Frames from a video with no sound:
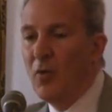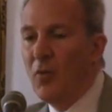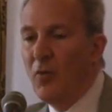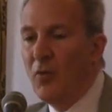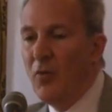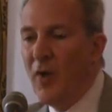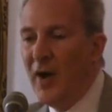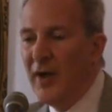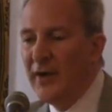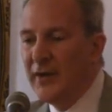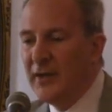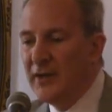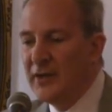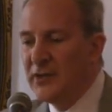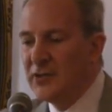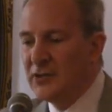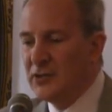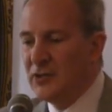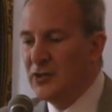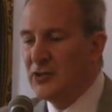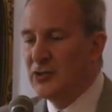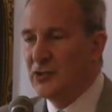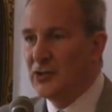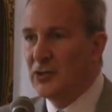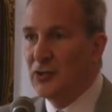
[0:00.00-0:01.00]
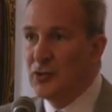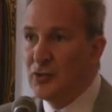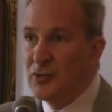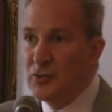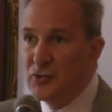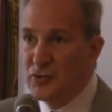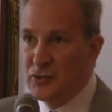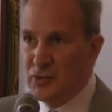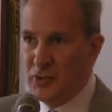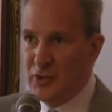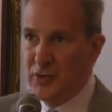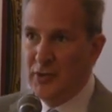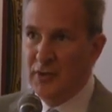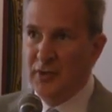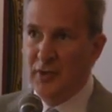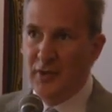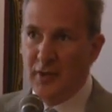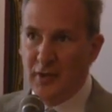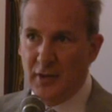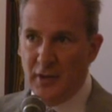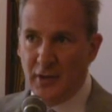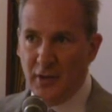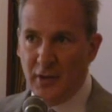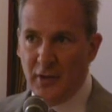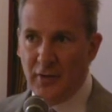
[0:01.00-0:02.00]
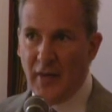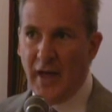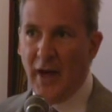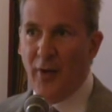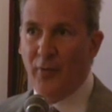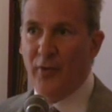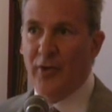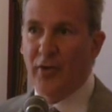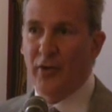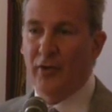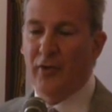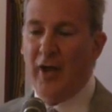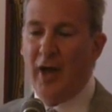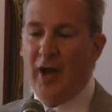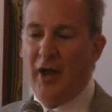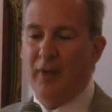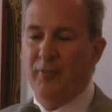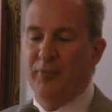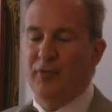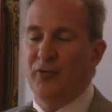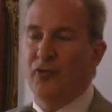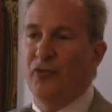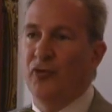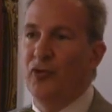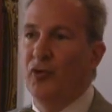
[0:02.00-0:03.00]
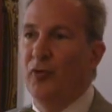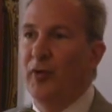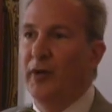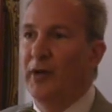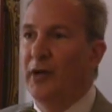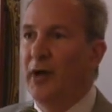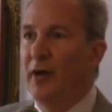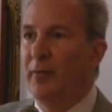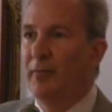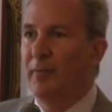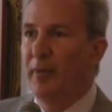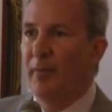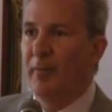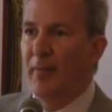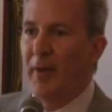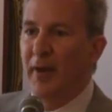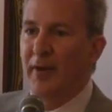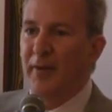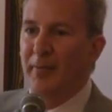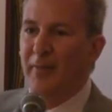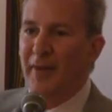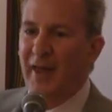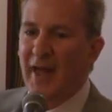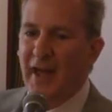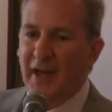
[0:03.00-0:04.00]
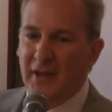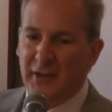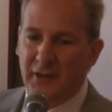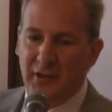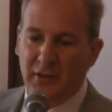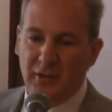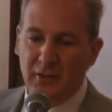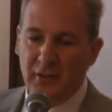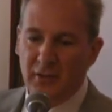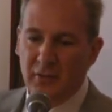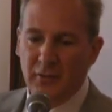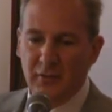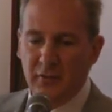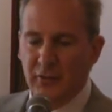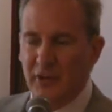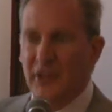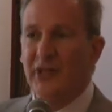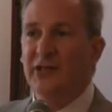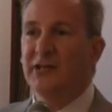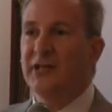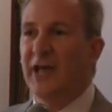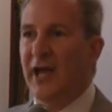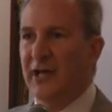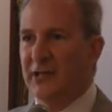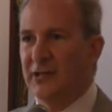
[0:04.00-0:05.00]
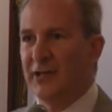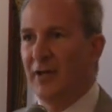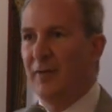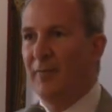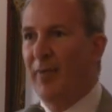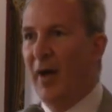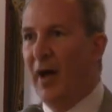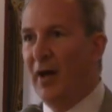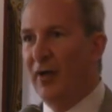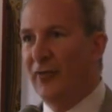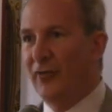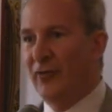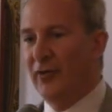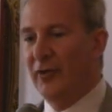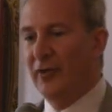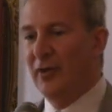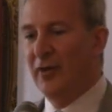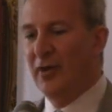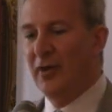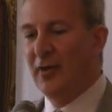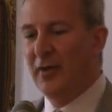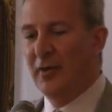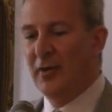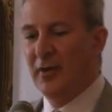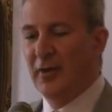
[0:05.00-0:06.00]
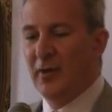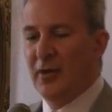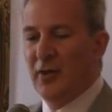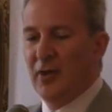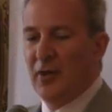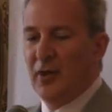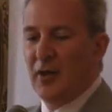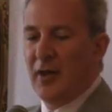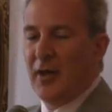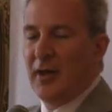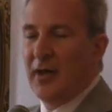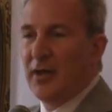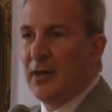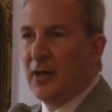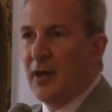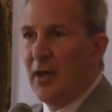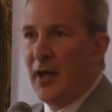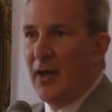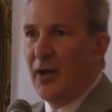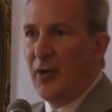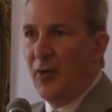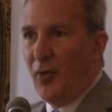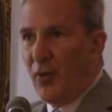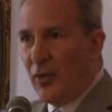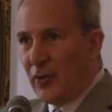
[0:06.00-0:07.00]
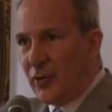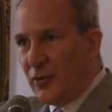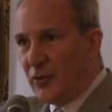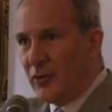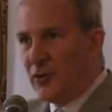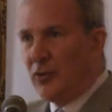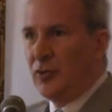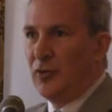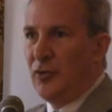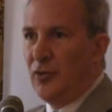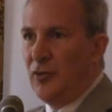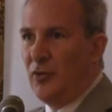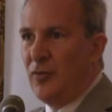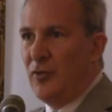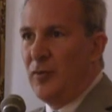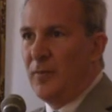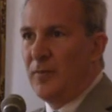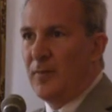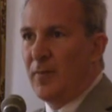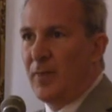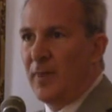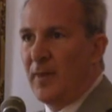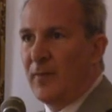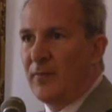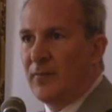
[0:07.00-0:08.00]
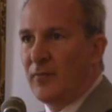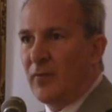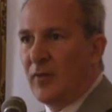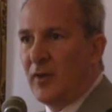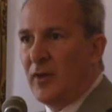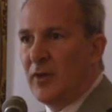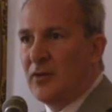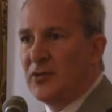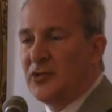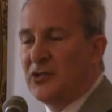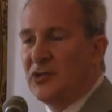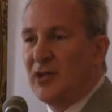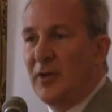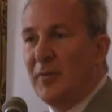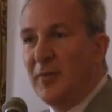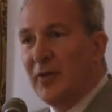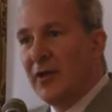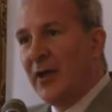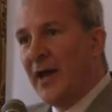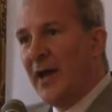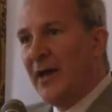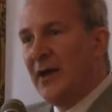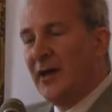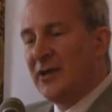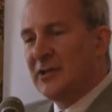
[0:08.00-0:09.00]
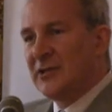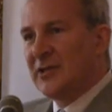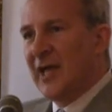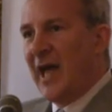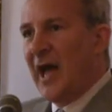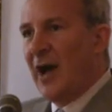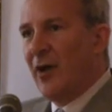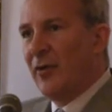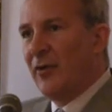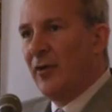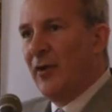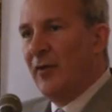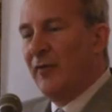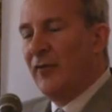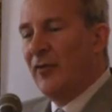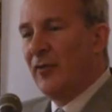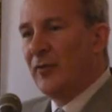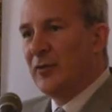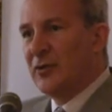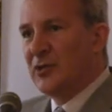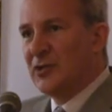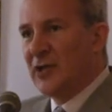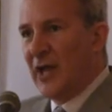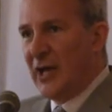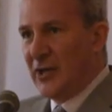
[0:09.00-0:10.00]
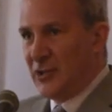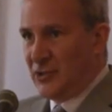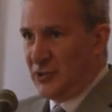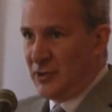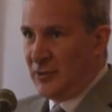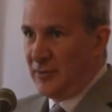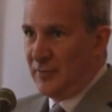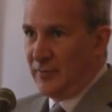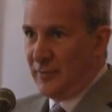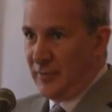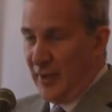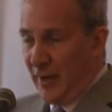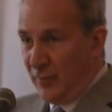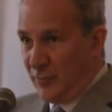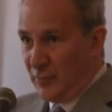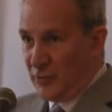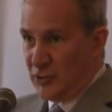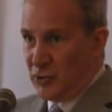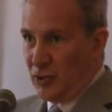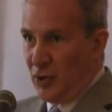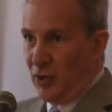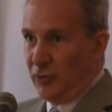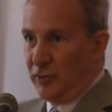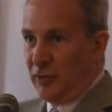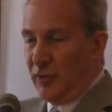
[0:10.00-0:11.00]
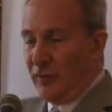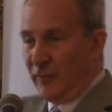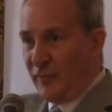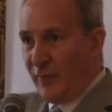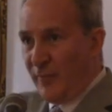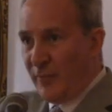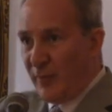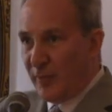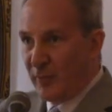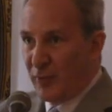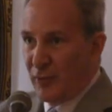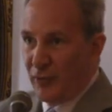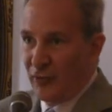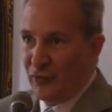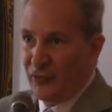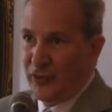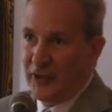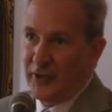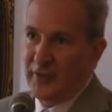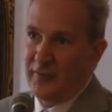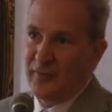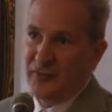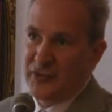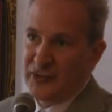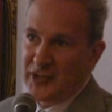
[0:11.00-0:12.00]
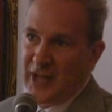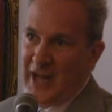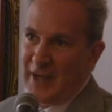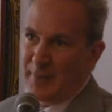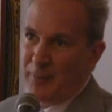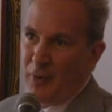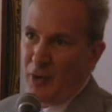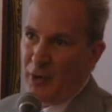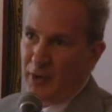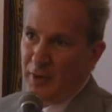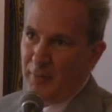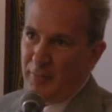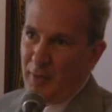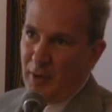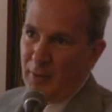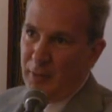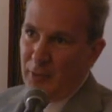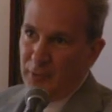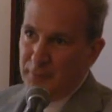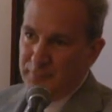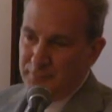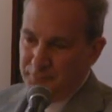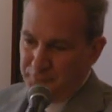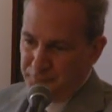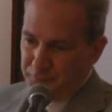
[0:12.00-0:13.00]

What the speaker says: What is the solution that we are now pursuing under Ben Bernanke? The exact same policy. In order to stimulate us out of the recession that resulted from the bursting of the stock market bubble,